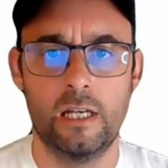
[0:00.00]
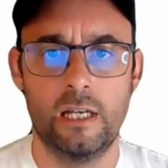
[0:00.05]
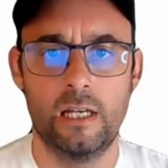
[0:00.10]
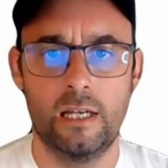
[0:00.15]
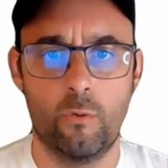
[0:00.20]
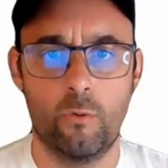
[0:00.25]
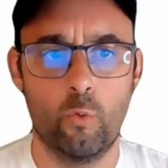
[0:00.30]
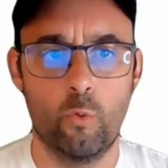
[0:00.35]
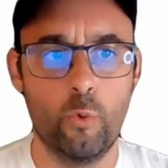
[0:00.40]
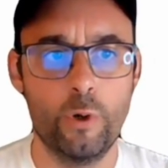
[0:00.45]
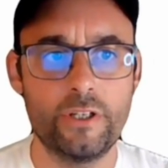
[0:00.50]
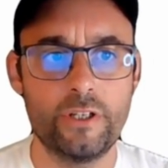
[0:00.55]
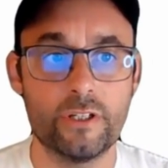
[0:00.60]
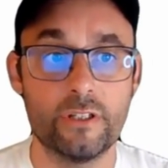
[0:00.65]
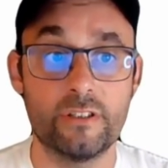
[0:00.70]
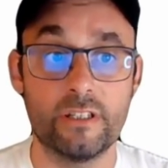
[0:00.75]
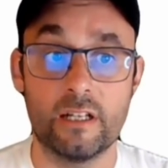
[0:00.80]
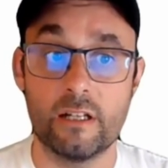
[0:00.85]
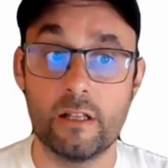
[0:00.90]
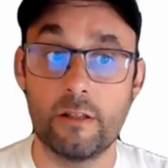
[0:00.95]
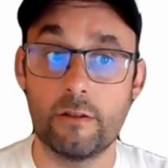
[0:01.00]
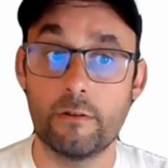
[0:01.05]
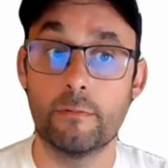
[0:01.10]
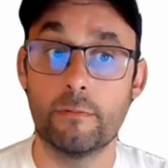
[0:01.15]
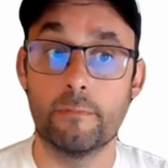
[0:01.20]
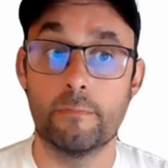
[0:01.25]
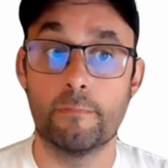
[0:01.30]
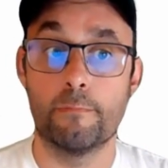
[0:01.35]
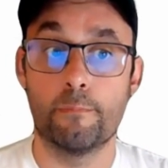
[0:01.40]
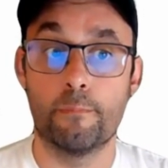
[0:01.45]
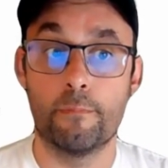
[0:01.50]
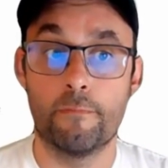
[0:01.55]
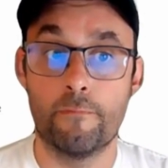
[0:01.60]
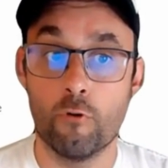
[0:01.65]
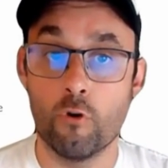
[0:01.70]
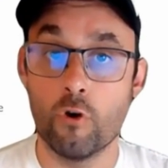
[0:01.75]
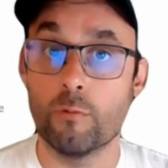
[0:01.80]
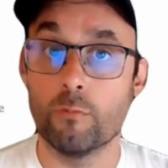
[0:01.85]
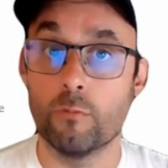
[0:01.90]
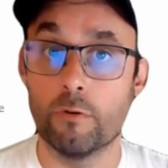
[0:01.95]
which is another
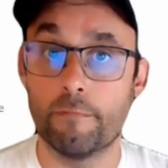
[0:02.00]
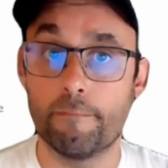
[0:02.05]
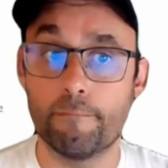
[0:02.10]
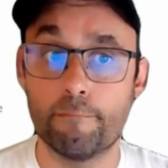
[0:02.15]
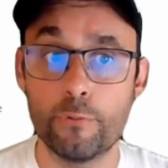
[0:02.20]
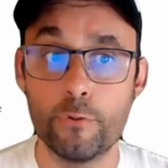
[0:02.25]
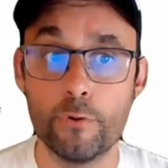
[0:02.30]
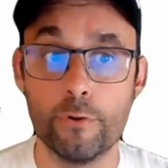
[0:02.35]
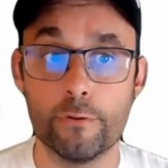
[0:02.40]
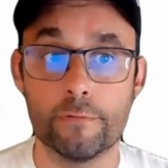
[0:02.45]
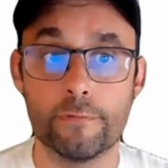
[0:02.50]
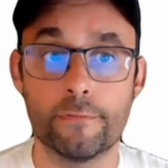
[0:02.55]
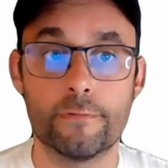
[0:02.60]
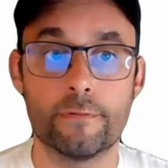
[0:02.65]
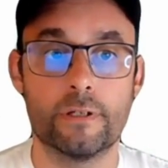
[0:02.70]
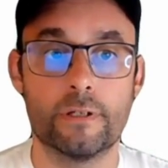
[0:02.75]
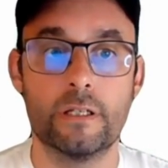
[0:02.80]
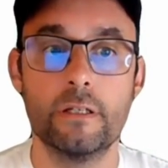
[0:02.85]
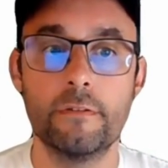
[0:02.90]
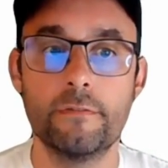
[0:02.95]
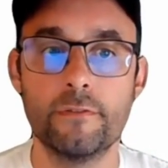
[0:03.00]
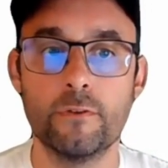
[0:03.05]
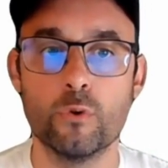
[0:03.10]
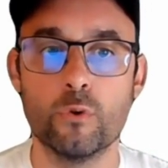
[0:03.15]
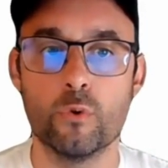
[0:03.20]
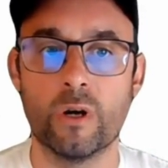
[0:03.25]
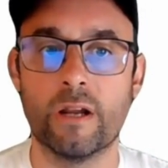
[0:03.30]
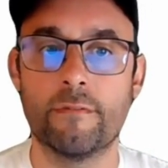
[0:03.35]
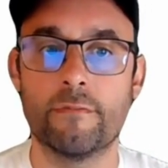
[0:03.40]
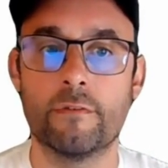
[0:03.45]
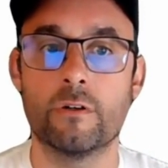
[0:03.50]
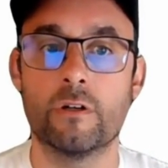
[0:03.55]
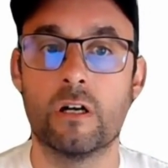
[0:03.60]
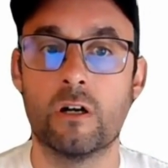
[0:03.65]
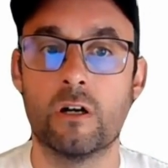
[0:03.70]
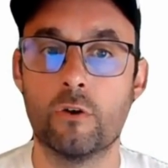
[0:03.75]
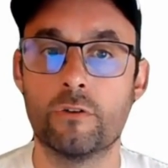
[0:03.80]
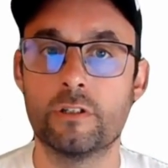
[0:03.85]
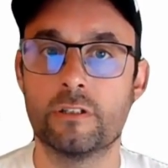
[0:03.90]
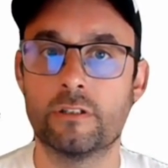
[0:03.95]
form of proof if you ever
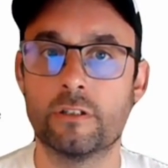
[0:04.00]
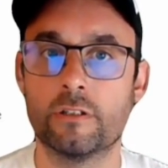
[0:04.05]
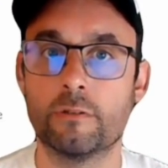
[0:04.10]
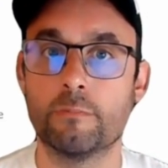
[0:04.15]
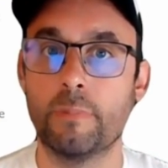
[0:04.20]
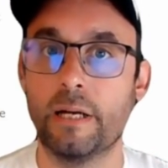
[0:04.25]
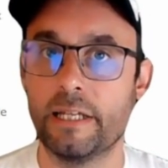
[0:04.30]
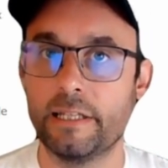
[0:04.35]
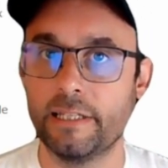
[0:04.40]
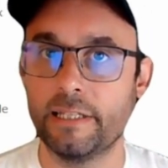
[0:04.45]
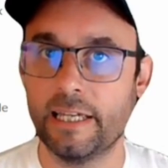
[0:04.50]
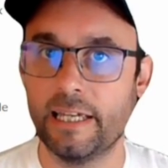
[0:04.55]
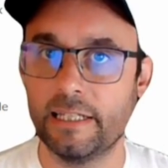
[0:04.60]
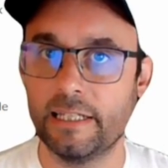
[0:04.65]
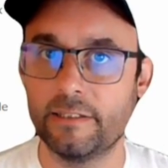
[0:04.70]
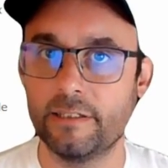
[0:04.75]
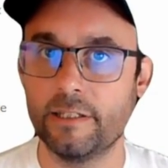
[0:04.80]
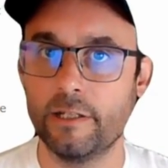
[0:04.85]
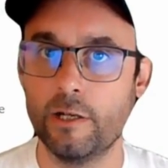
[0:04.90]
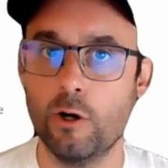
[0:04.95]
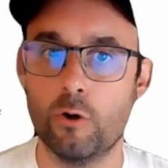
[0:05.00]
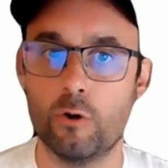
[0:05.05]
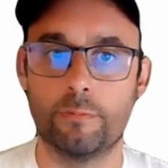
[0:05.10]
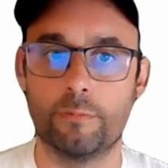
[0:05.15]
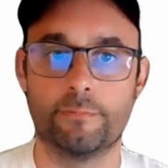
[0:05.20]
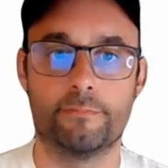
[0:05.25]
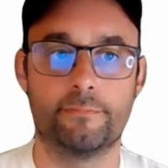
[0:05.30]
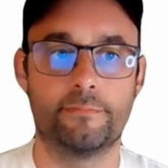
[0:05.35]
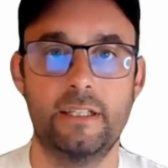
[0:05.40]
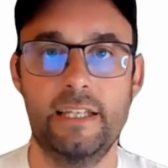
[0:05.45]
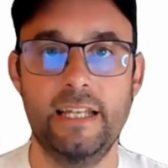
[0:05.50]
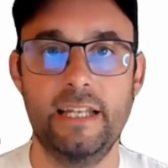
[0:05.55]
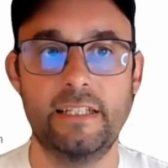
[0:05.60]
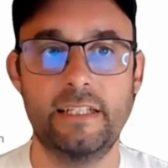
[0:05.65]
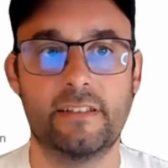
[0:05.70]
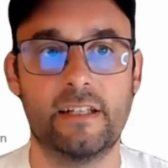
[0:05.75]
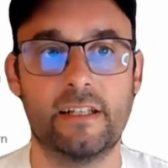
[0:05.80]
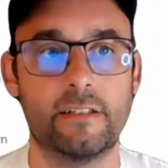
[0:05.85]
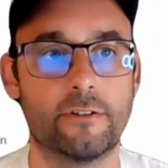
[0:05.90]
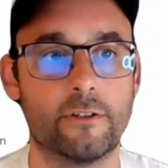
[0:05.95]
audited by the ATO. Next
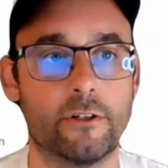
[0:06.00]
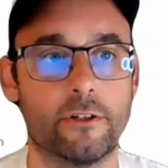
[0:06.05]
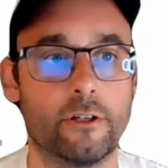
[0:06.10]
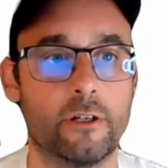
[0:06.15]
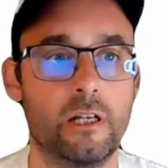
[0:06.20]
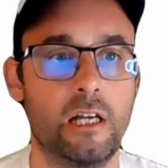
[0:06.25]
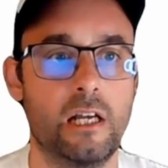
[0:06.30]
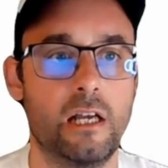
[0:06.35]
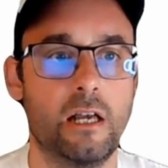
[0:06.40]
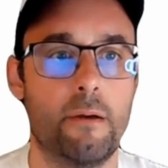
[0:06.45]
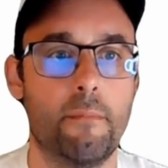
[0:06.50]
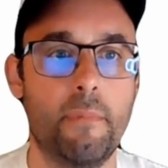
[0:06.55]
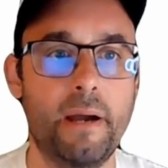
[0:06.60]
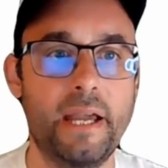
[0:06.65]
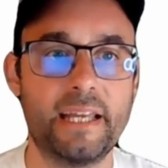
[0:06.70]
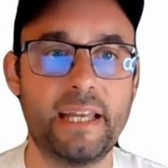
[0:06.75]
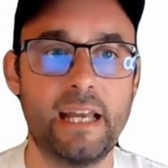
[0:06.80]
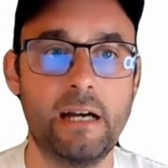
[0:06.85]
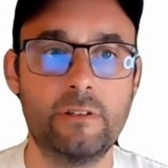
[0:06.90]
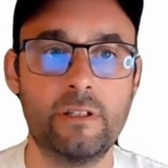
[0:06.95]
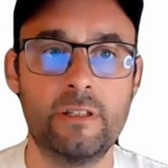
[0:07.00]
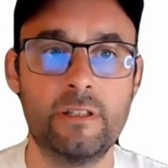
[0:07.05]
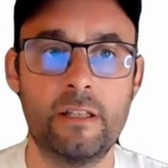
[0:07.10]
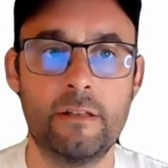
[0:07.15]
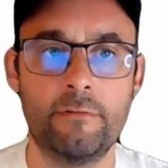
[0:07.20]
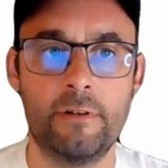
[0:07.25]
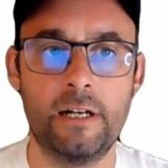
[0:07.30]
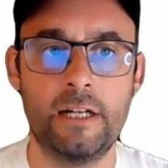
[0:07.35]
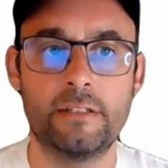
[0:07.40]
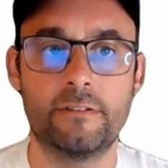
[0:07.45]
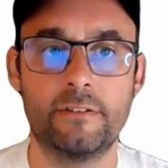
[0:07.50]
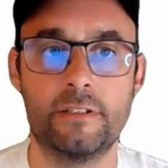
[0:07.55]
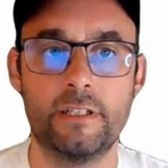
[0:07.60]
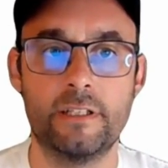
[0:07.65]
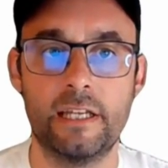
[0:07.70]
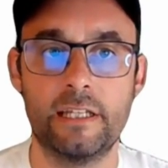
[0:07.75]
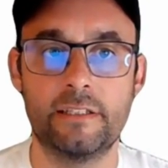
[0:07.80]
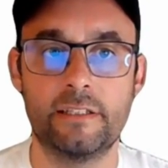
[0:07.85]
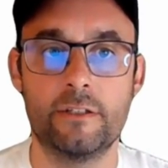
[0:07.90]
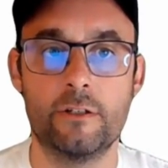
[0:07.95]
answer, my accountant advised the
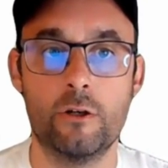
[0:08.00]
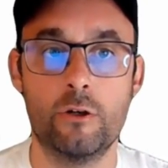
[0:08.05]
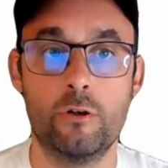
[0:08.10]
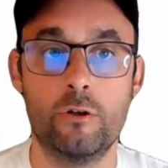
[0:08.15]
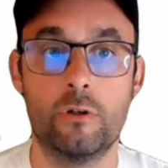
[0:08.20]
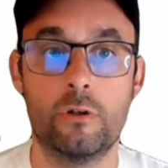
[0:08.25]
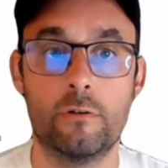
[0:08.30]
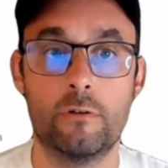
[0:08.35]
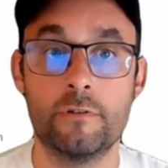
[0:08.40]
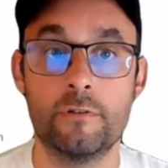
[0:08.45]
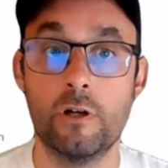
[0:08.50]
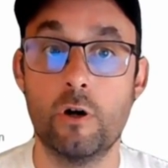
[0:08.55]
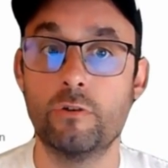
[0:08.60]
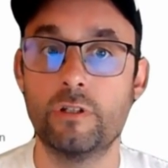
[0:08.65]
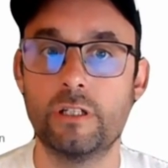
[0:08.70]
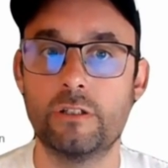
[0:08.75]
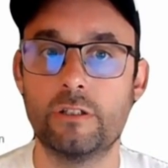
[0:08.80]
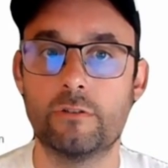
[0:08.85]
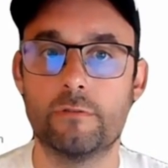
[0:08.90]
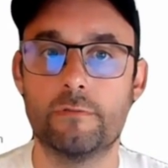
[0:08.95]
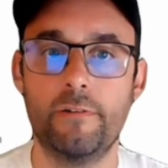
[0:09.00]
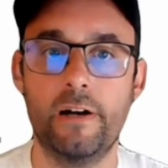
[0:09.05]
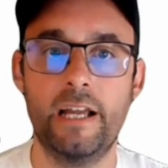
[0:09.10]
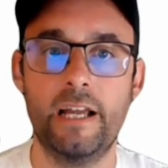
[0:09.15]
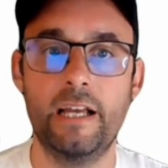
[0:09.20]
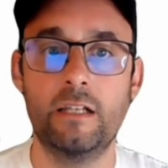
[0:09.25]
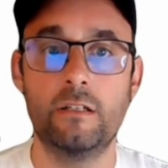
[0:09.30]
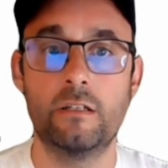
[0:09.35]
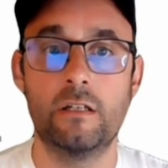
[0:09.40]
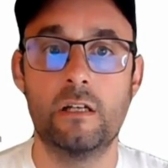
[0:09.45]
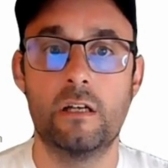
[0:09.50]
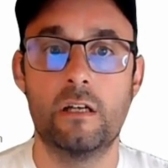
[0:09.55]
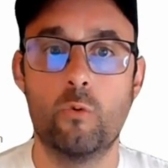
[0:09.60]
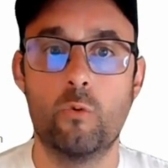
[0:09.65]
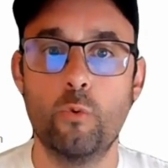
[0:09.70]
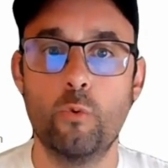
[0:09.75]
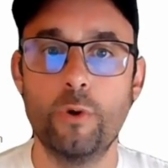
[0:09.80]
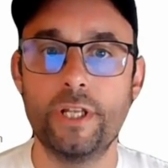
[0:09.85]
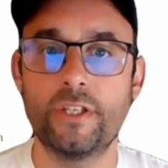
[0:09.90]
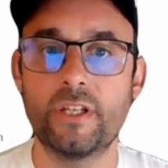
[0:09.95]
ATO of no need to file,
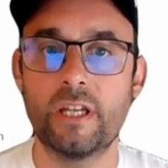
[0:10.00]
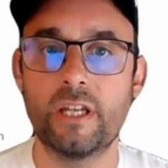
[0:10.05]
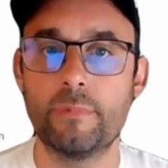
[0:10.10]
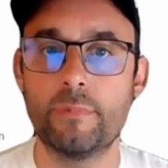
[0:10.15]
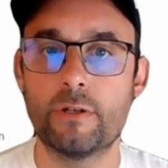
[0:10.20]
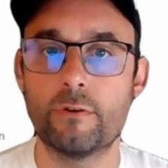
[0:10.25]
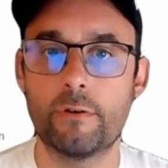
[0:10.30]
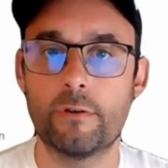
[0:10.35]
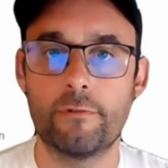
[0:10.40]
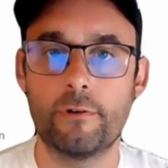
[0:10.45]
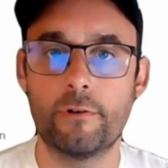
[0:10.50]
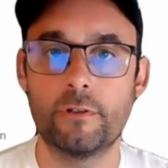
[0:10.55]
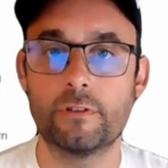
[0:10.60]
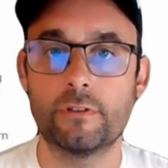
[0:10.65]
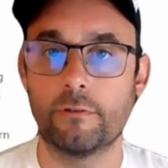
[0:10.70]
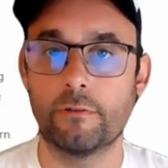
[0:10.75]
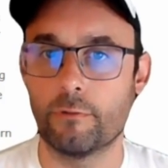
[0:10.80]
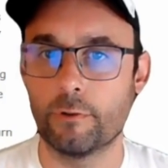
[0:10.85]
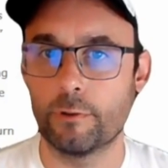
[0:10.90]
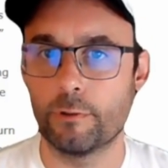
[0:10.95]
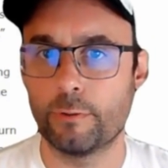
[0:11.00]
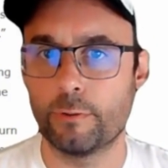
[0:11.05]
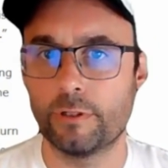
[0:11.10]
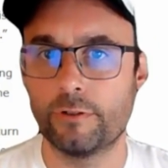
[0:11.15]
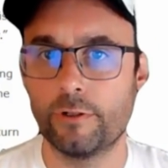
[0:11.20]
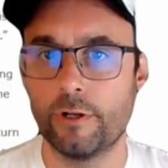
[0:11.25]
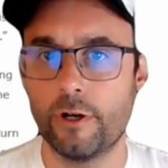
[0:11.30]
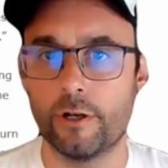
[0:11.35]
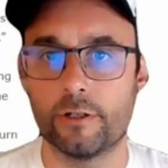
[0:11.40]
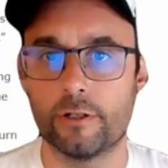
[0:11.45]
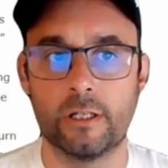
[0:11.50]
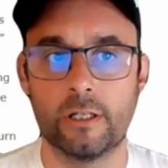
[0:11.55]
which can be reversed if we return.